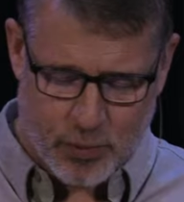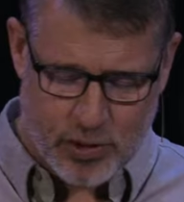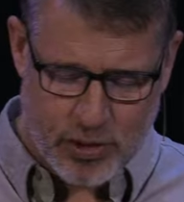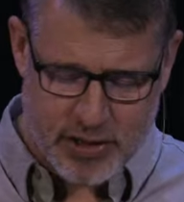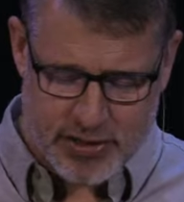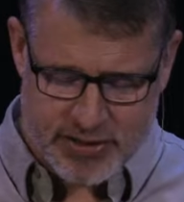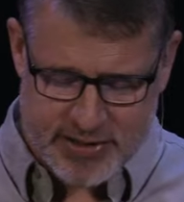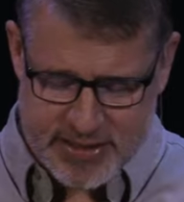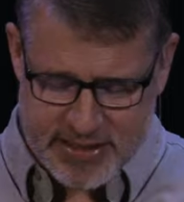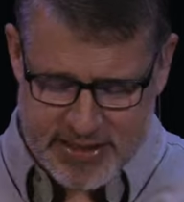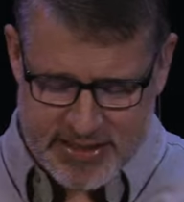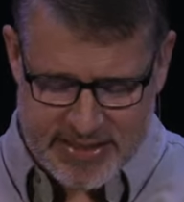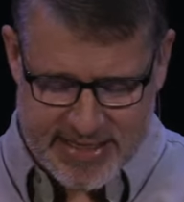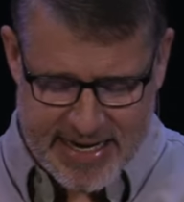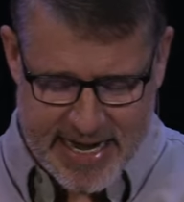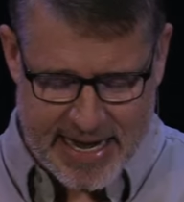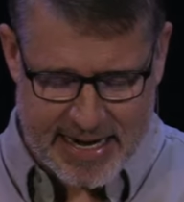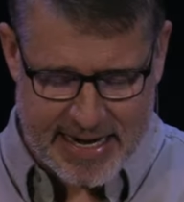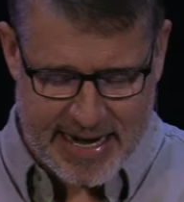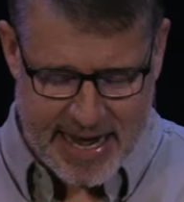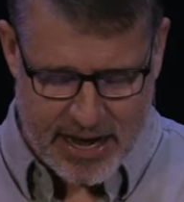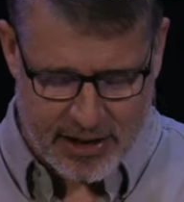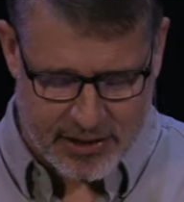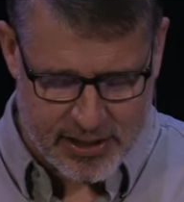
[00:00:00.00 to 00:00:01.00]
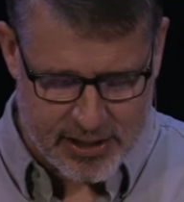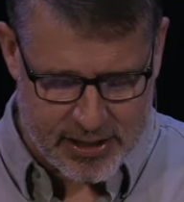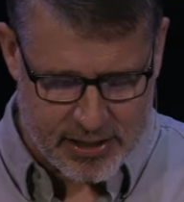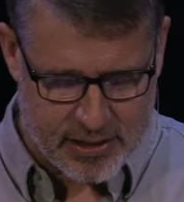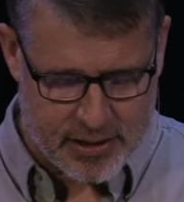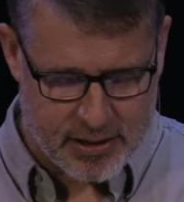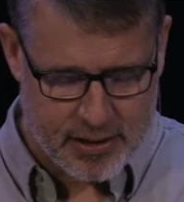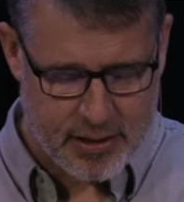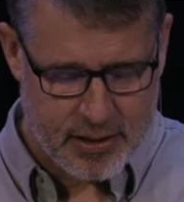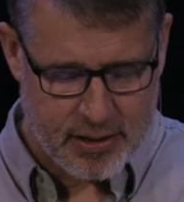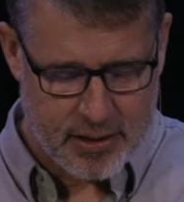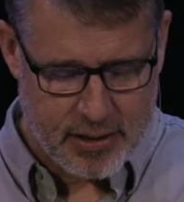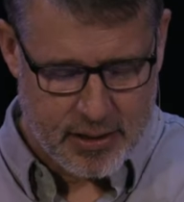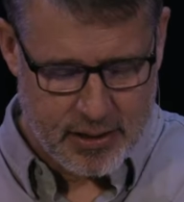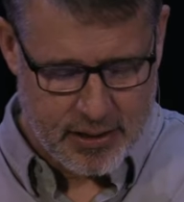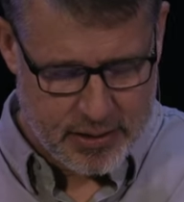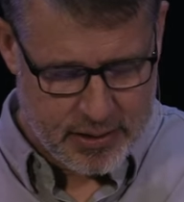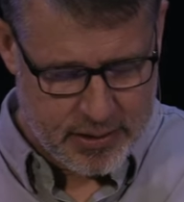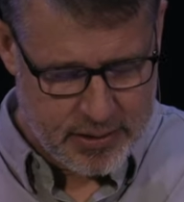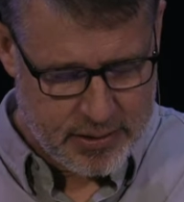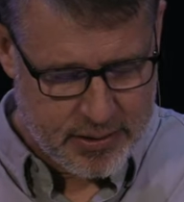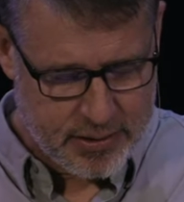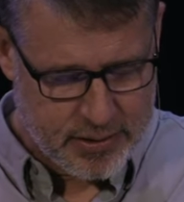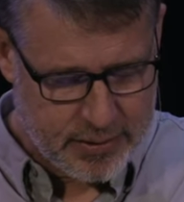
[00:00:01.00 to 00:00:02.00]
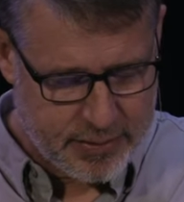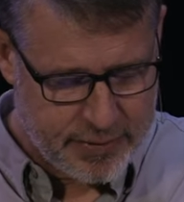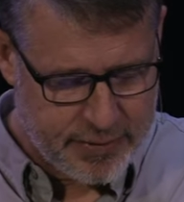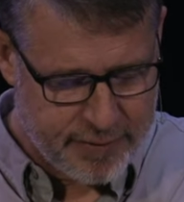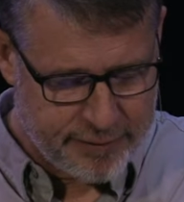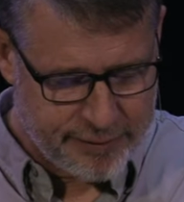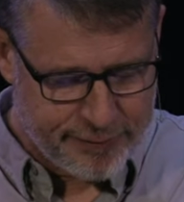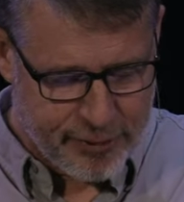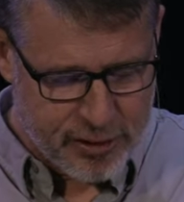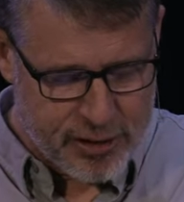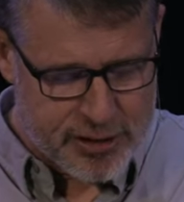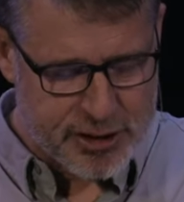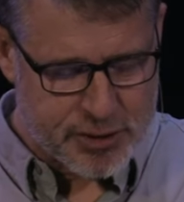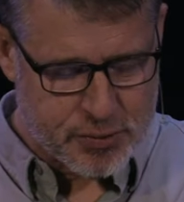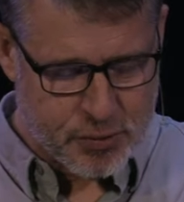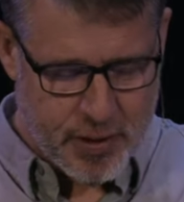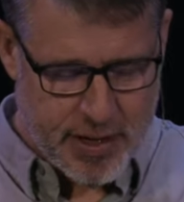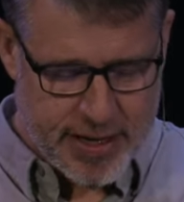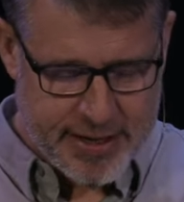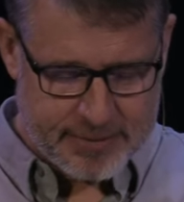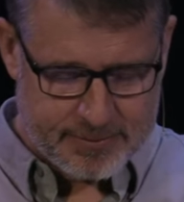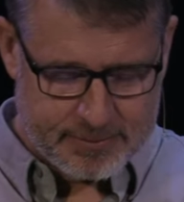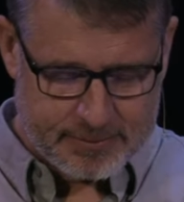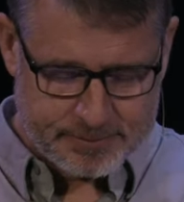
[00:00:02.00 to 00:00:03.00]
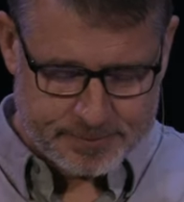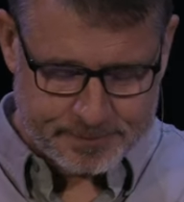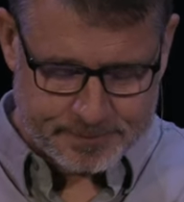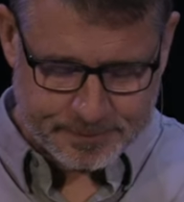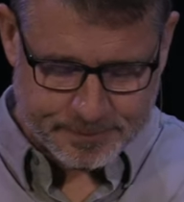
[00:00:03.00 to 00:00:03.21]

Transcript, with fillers: words that stand out here. The first one,